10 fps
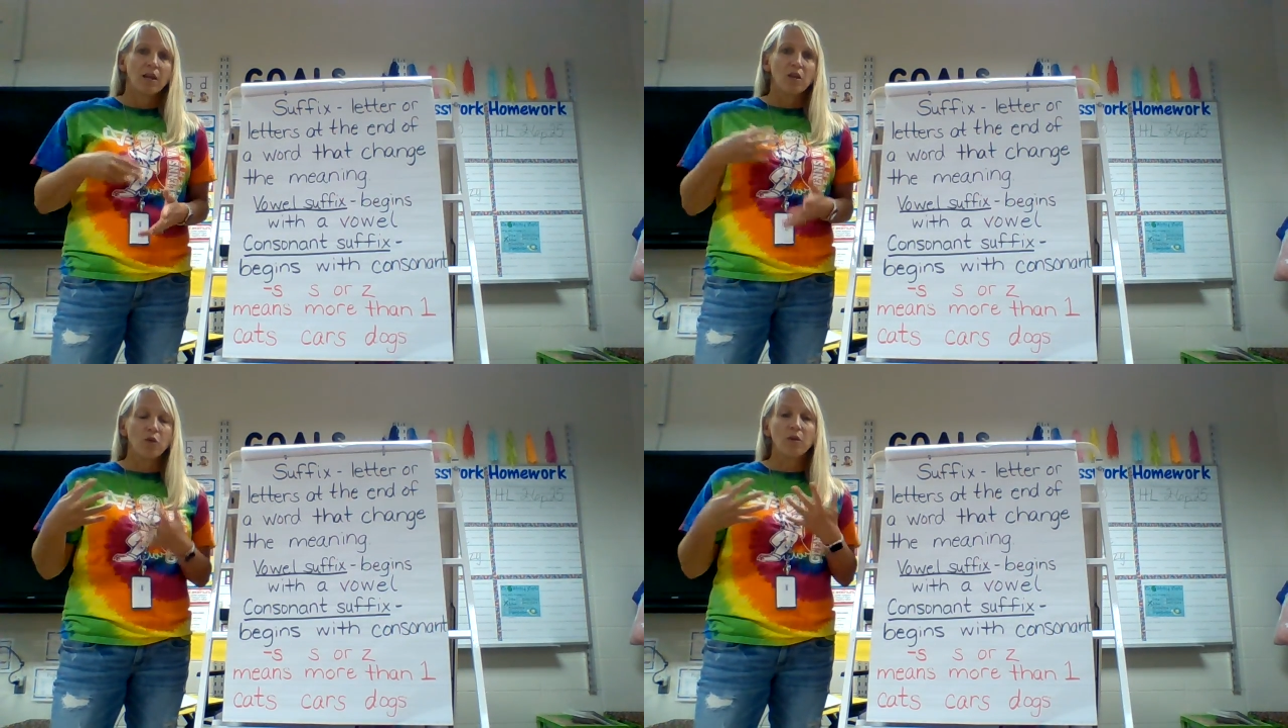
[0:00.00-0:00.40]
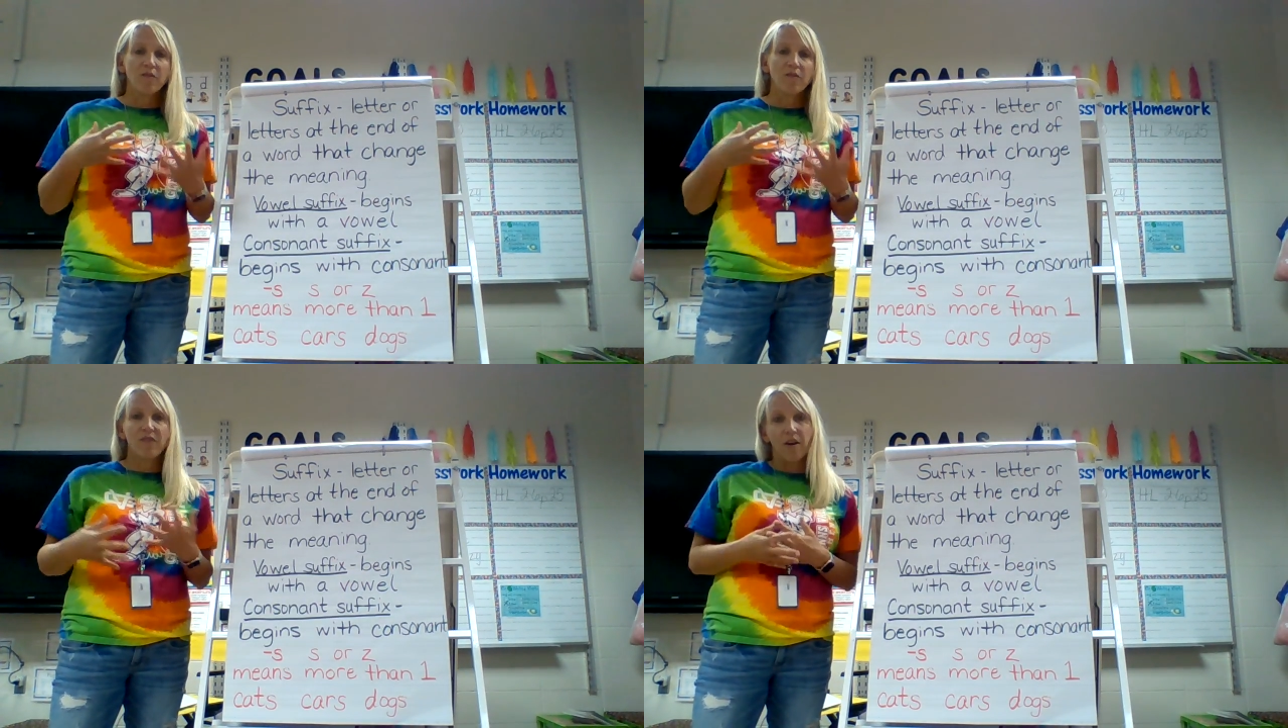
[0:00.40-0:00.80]
you can
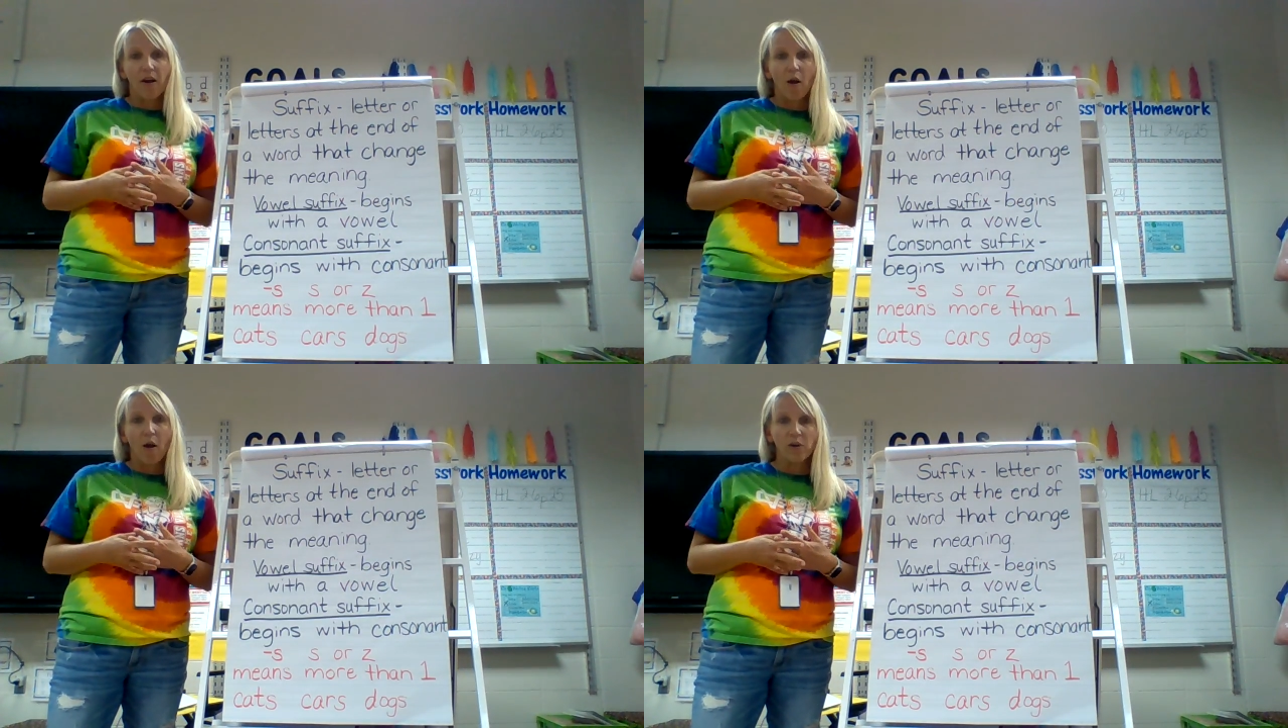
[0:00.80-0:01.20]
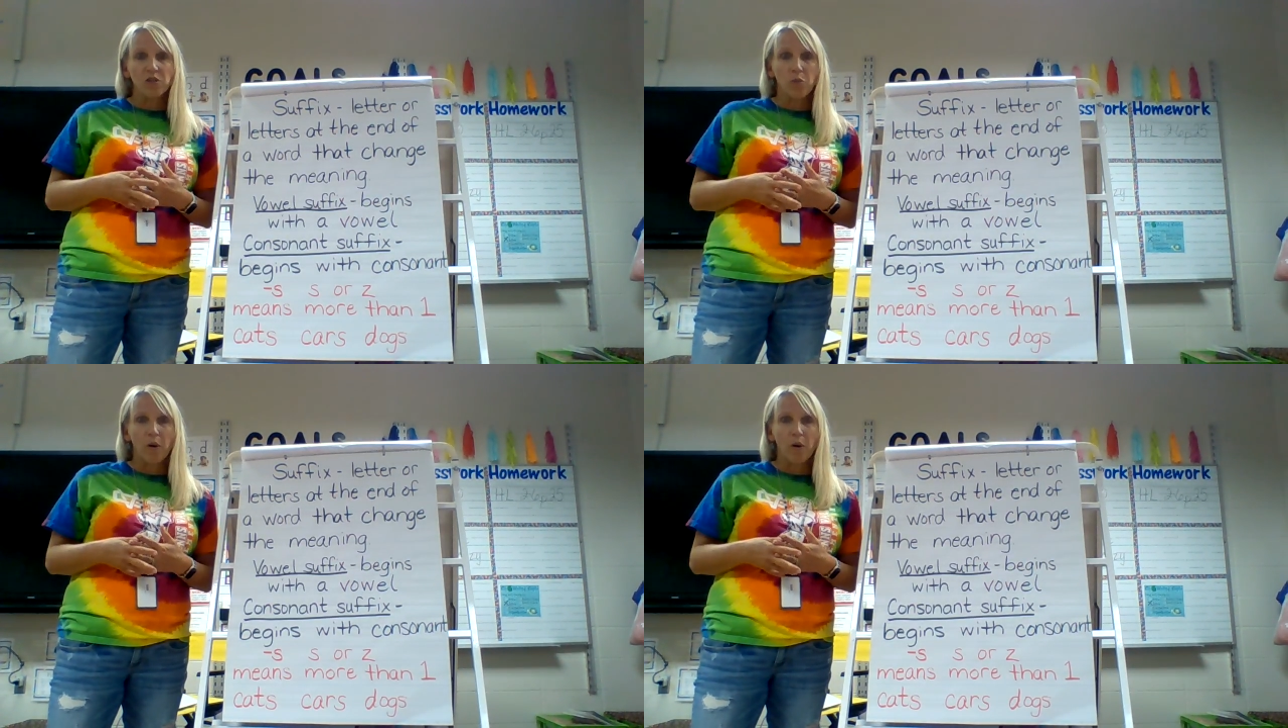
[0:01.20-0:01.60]
figure out which
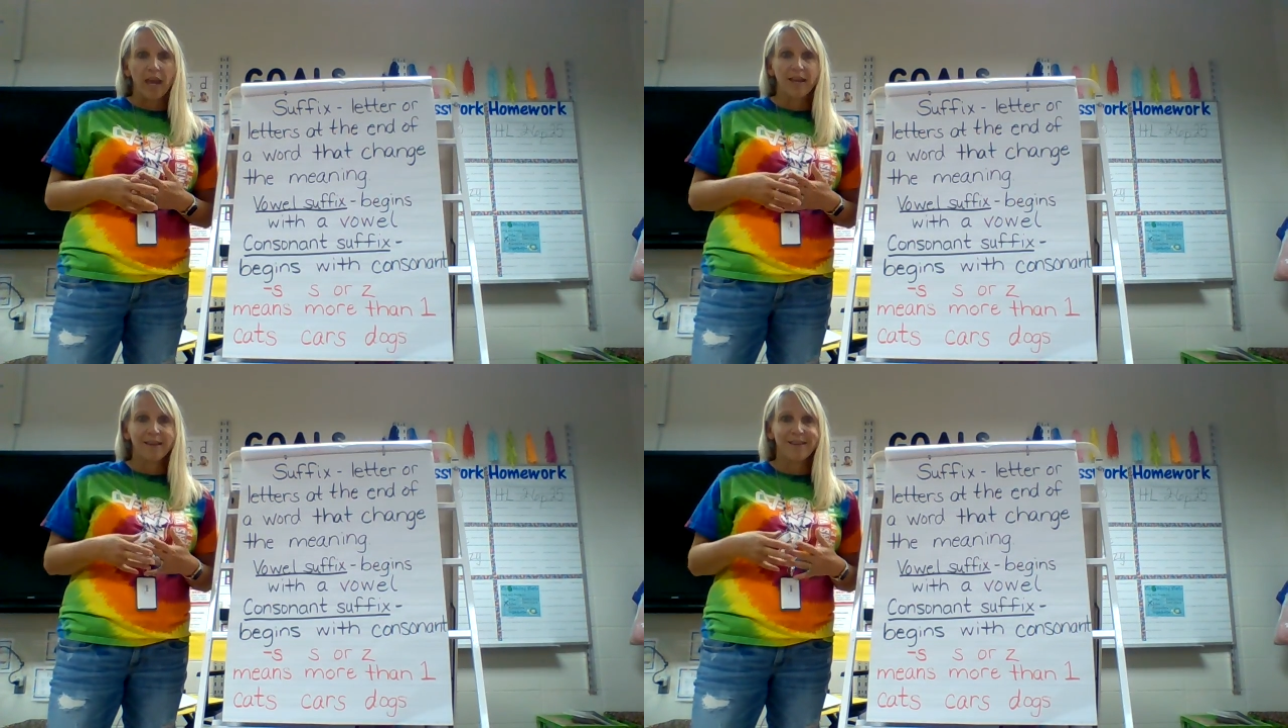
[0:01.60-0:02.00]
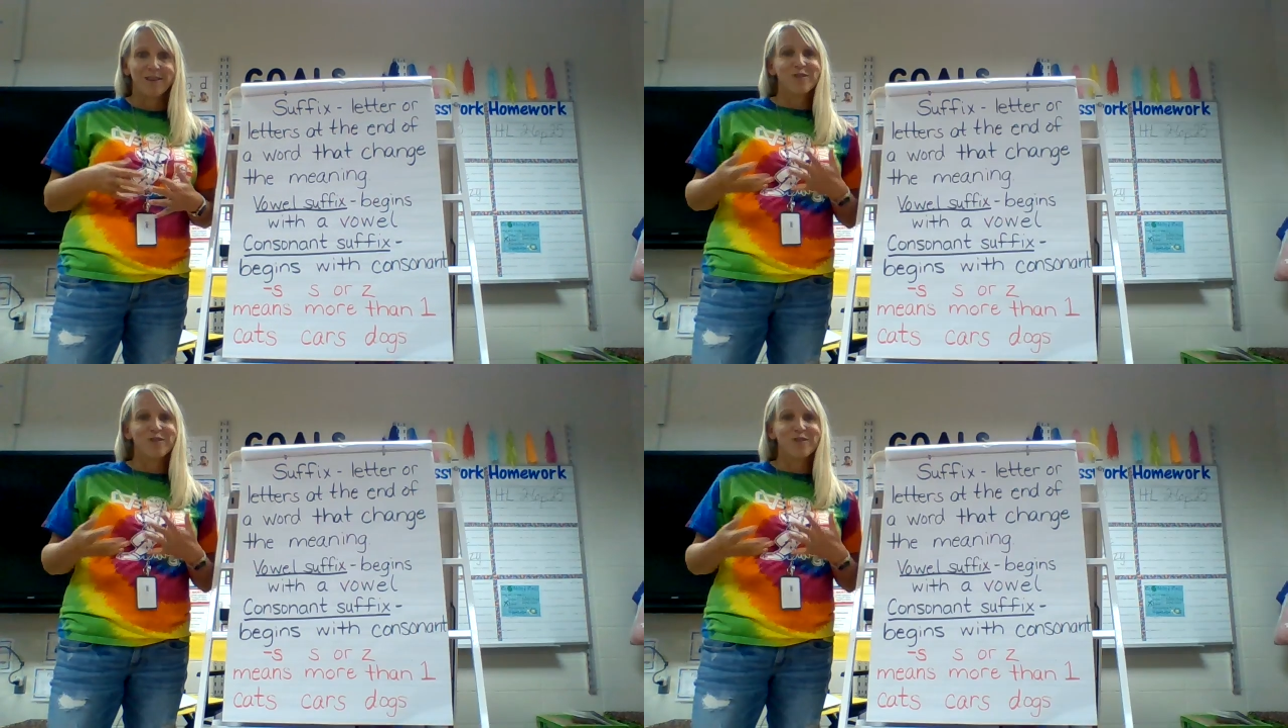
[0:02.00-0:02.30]
way you